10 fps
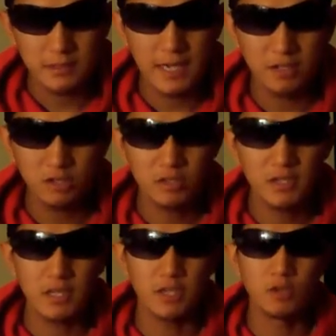
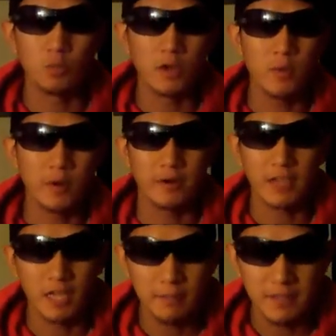downloaded a new WiiWare
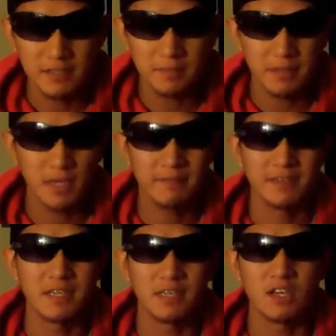game. That's something I
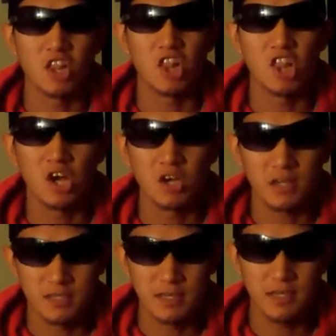haven't done in a long
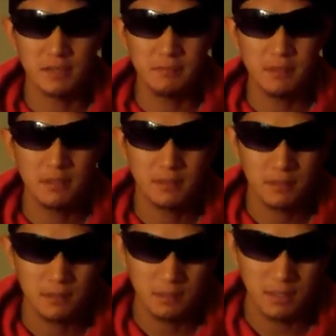time.
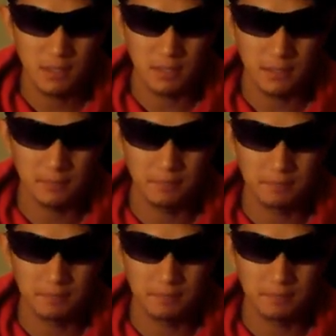Uh,